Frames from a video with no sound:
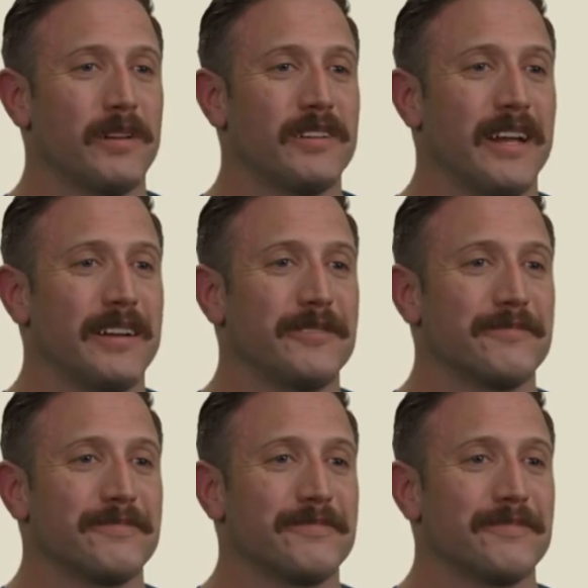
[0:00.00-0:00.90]
said.
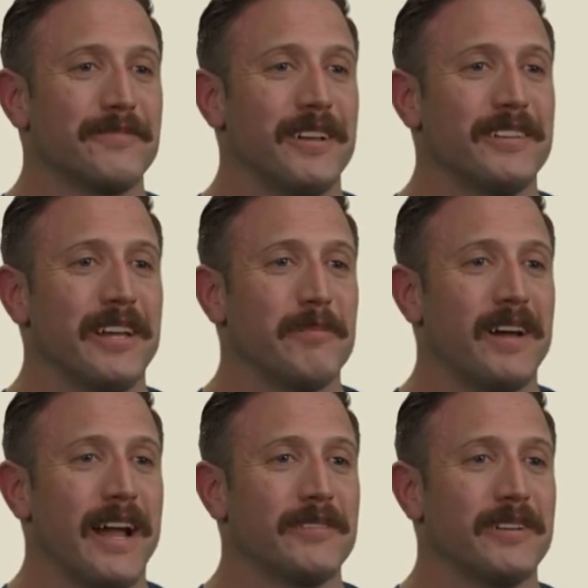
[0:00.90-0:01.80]
This deep
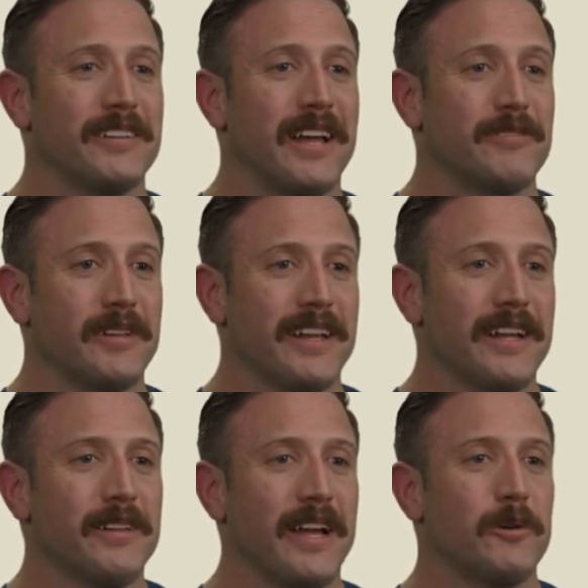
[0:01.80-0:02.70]
dive has definitely
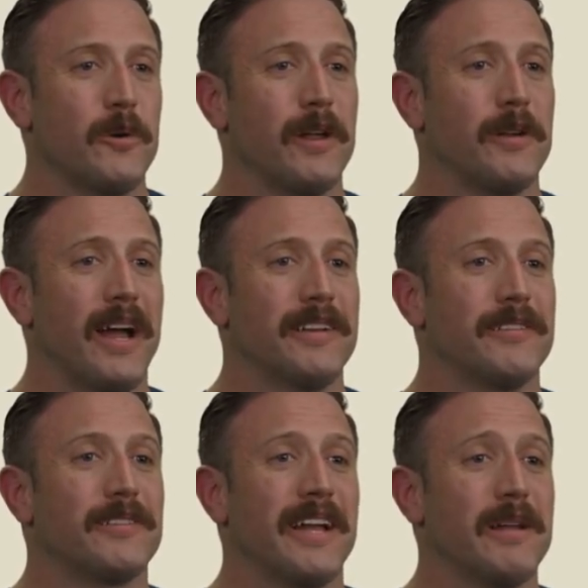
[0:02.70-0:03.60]
given everyone a lot to
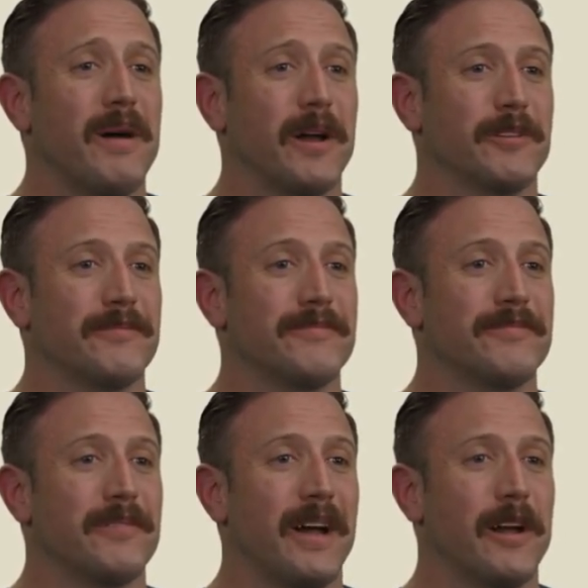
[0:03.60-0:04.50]
think about.
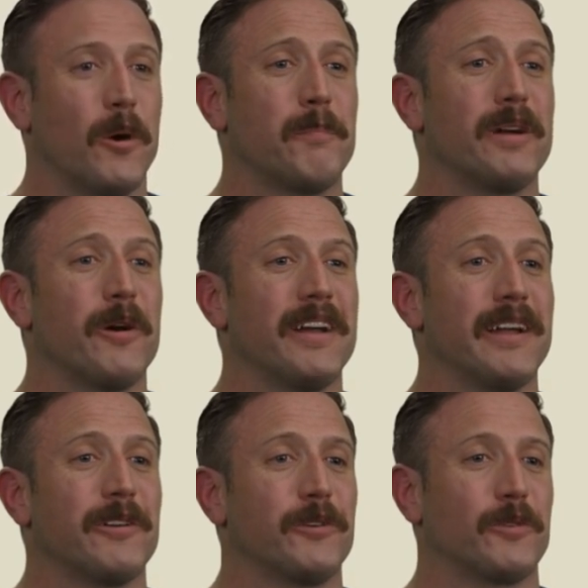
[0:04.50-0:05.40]
I know I'll be looking
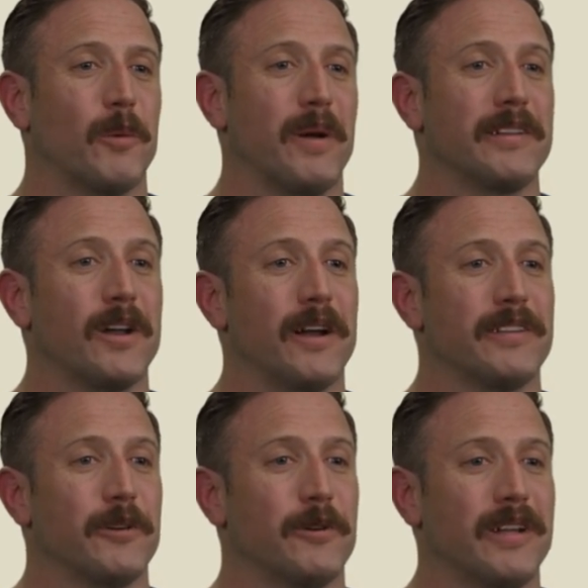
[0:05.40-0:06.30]
at those robot dogs
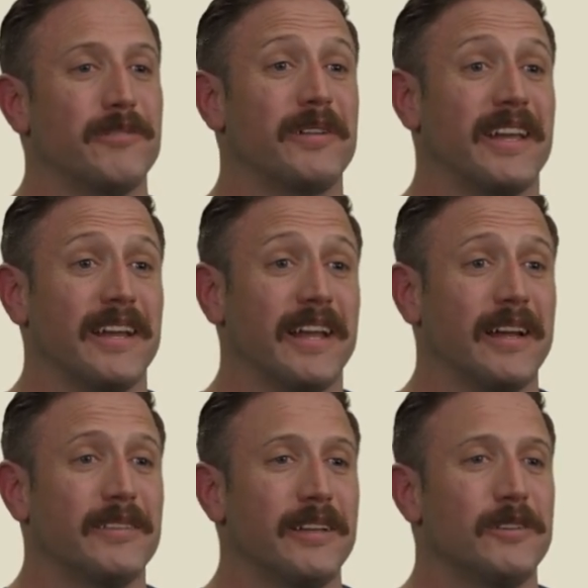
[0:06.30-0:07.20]
a little differently.
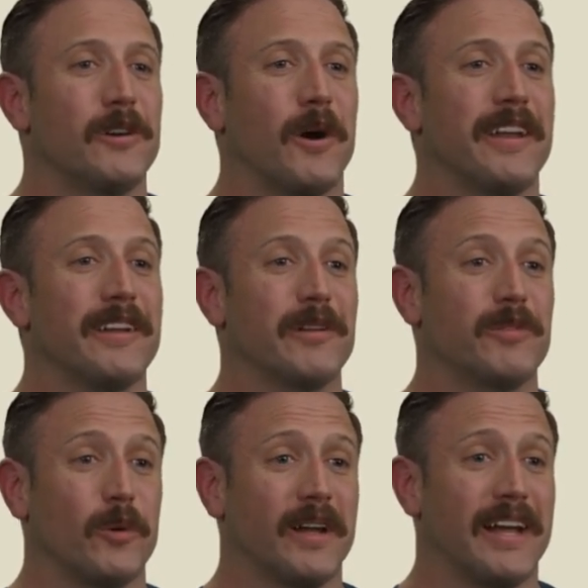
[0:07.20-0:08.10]
Thanks for joining us,
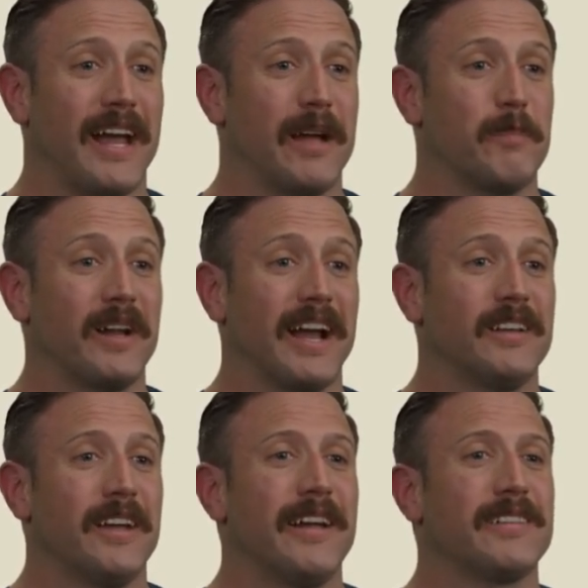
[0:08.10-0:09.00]
everyone, and we'll catch
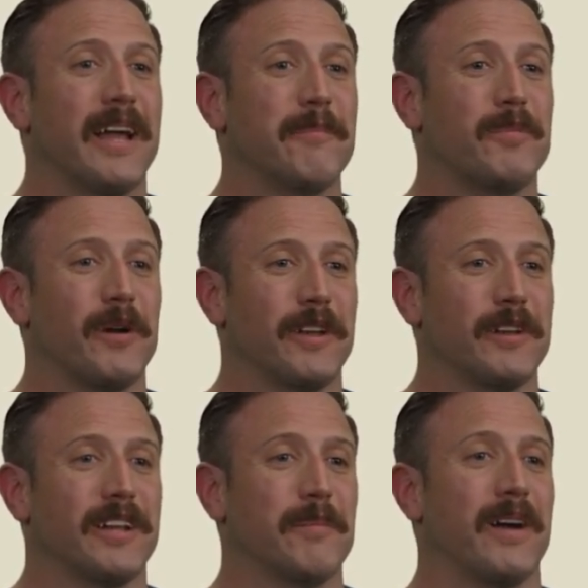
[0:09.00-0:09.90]
you next time for another
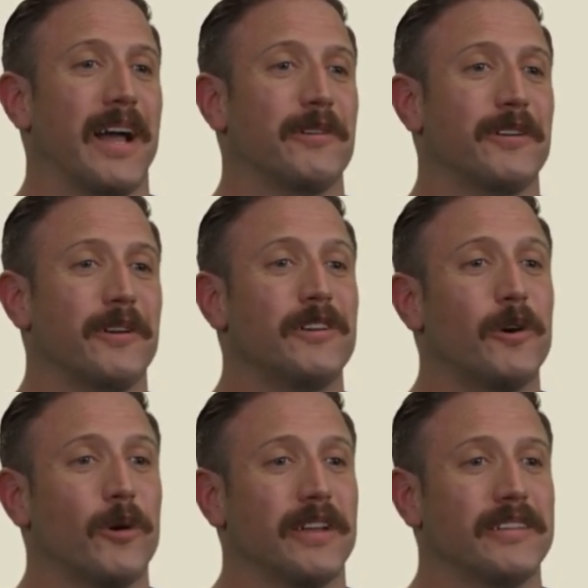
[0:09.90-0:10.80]
deep dive into the
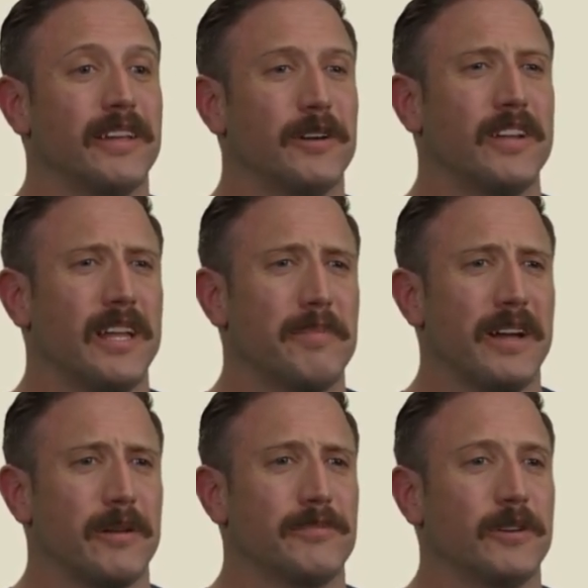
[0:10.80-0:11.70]
stories that are shaping
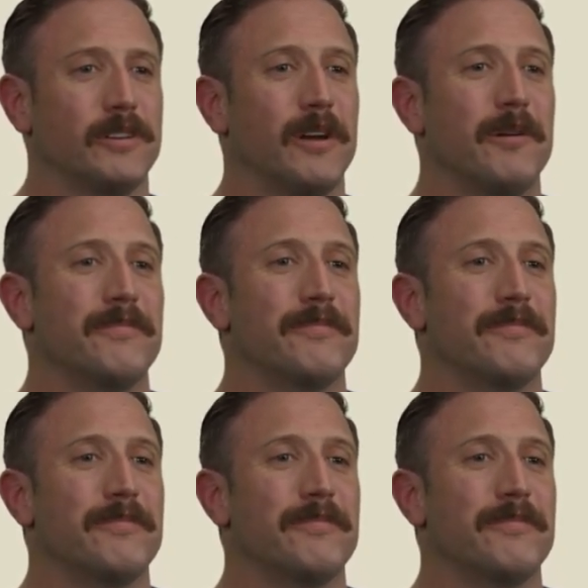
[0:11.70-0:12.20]
our future.